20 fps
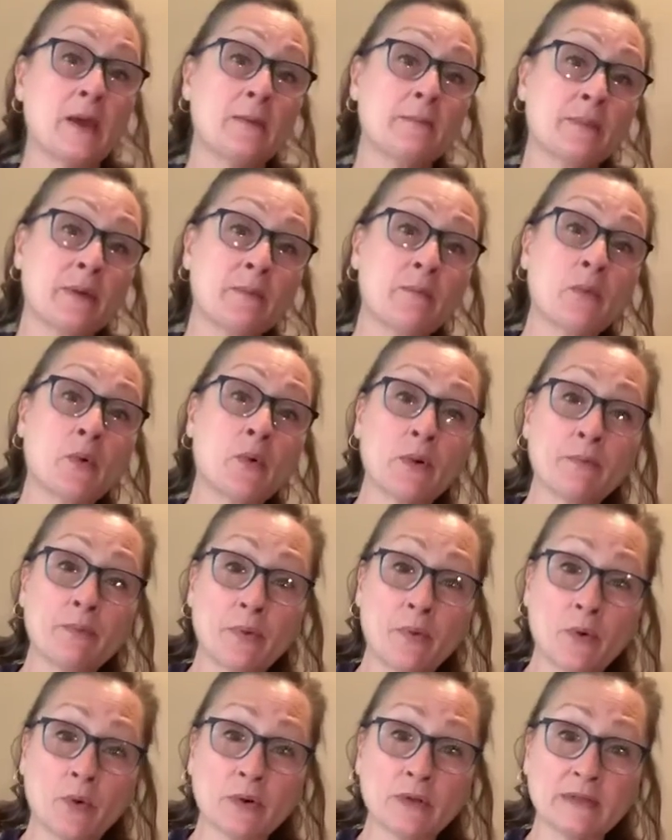But more
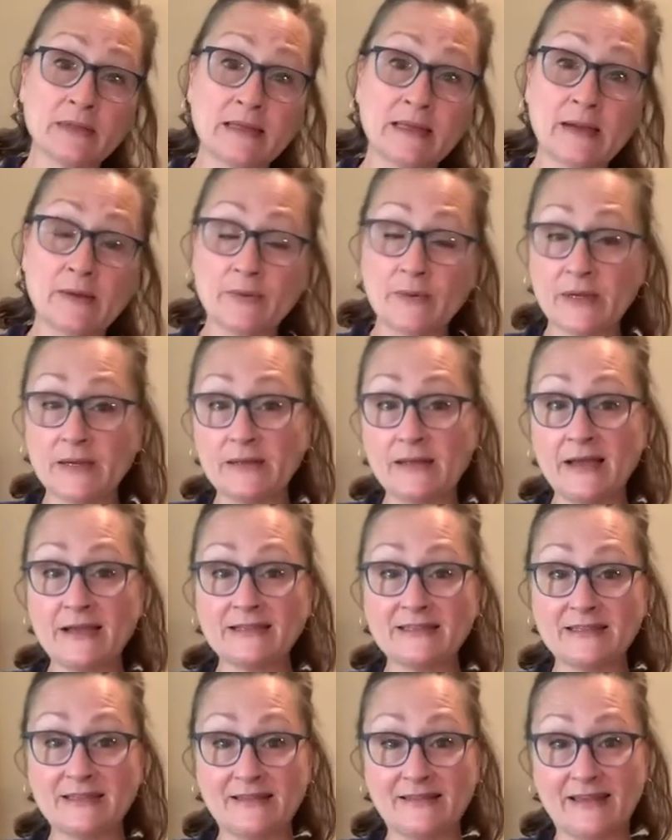importantly, I
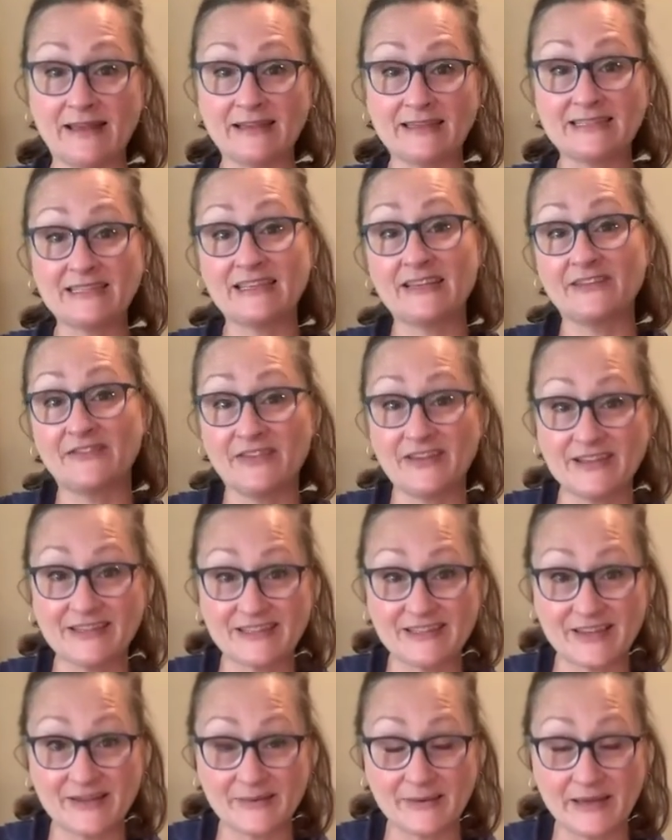realize that Thanksgiving
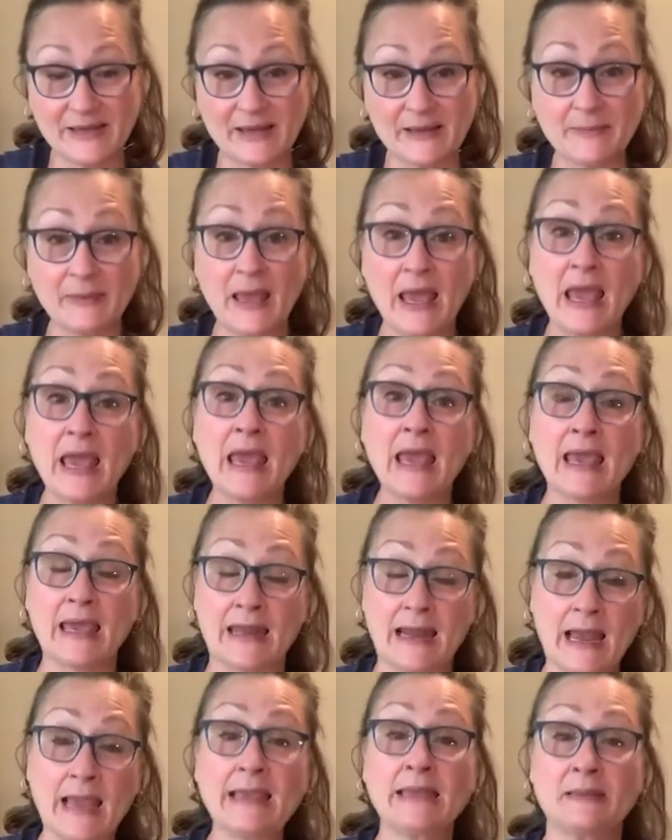is coming up
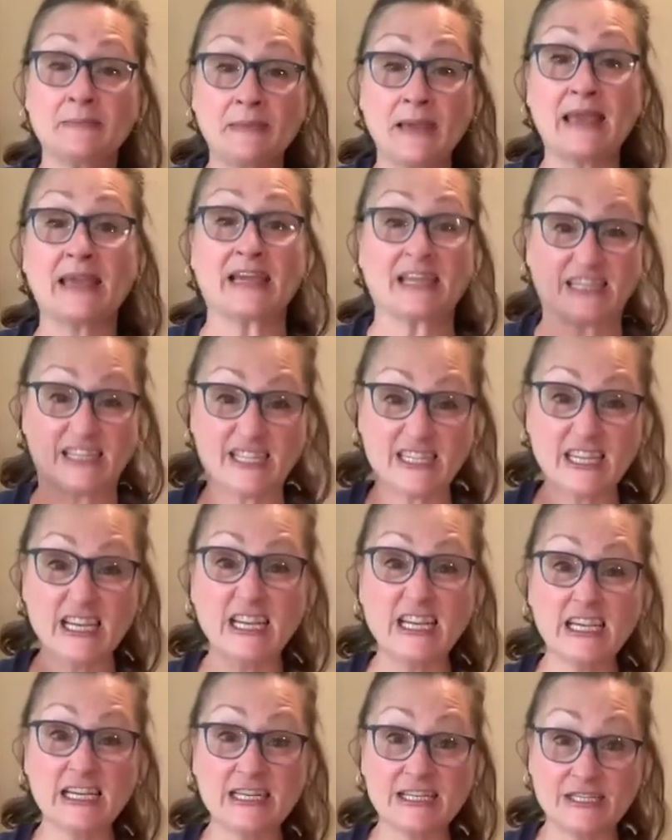and I can make a
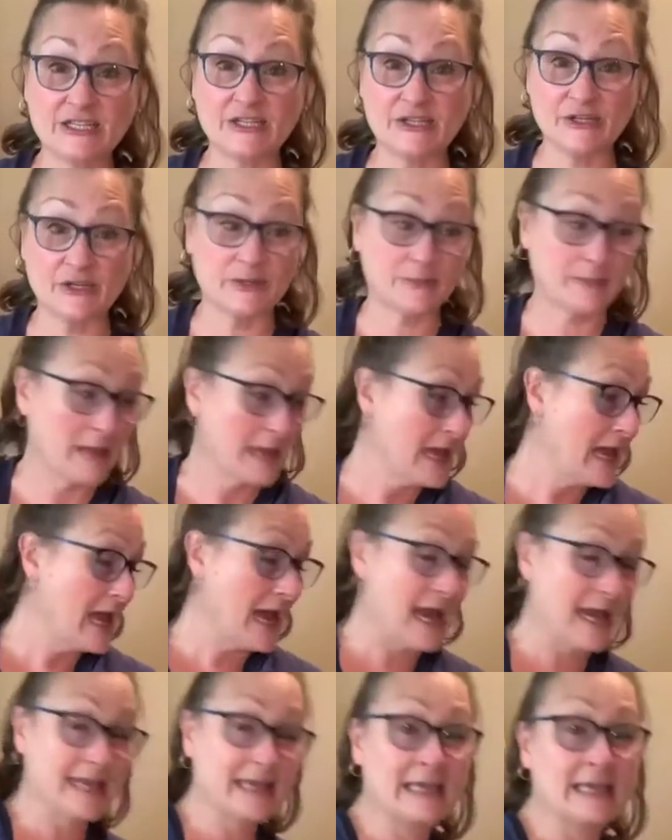ton of soup.
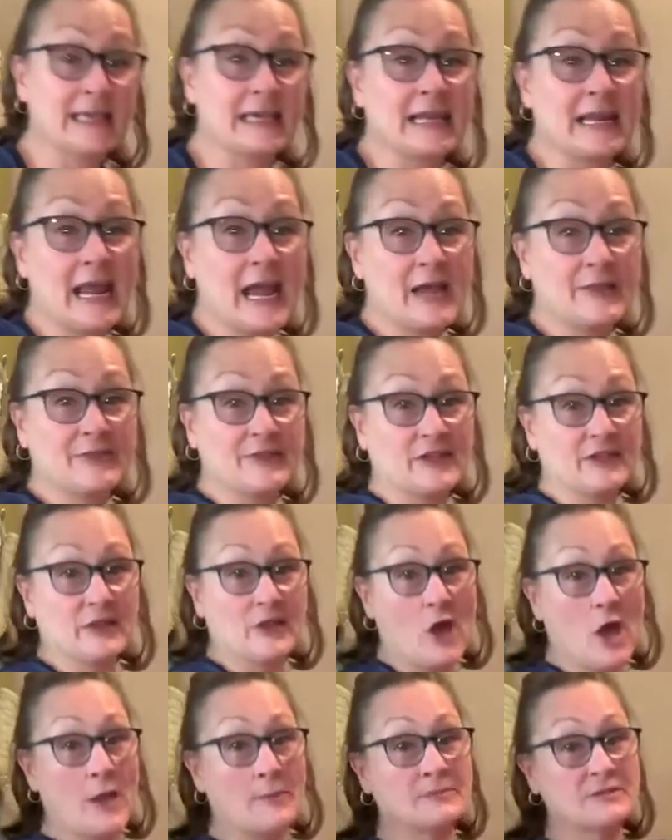I can get out the
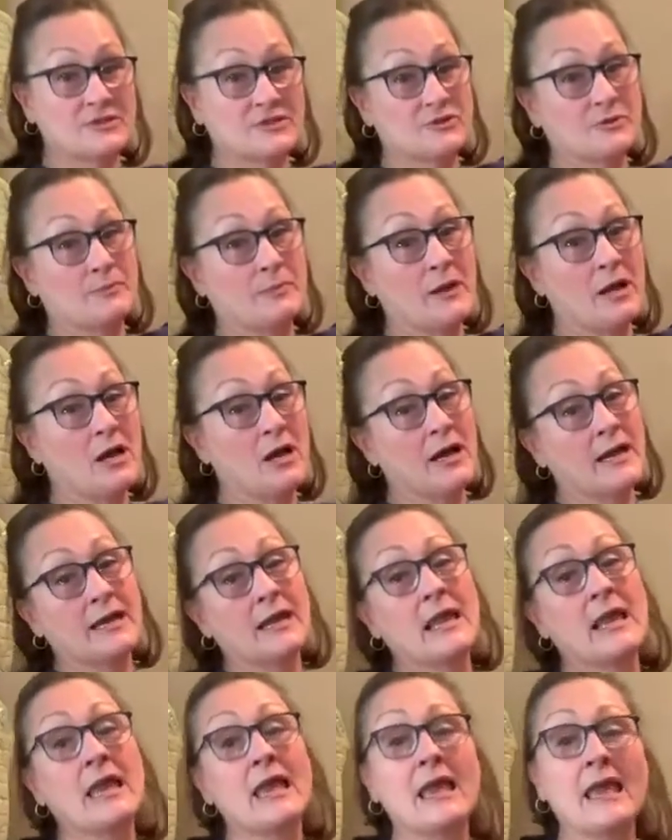lobster pot
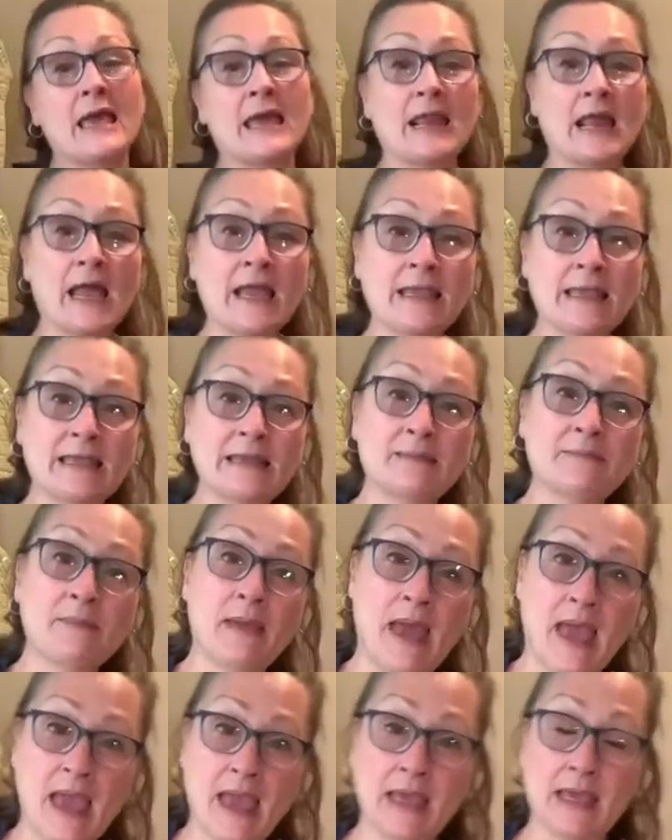and I can
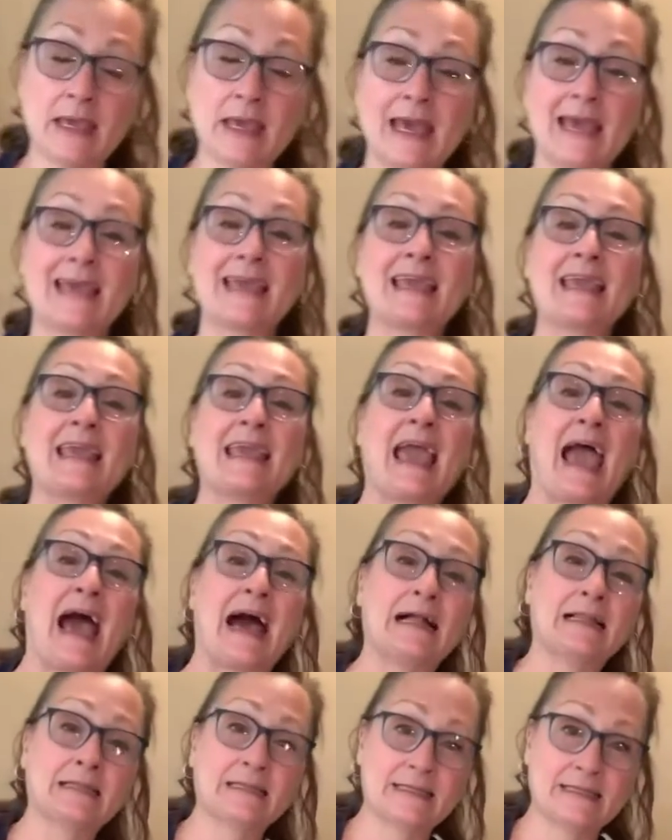make
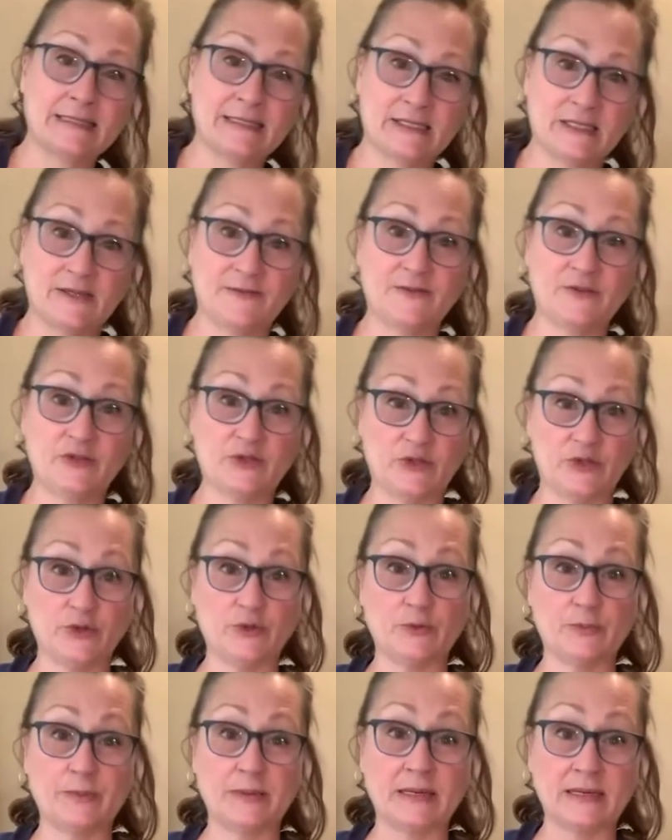gallons of
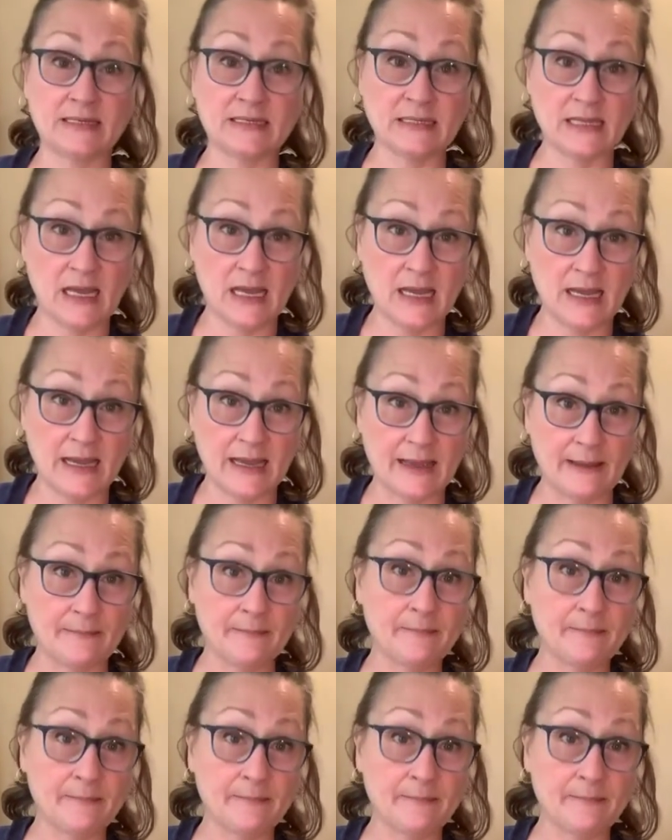soup at a time.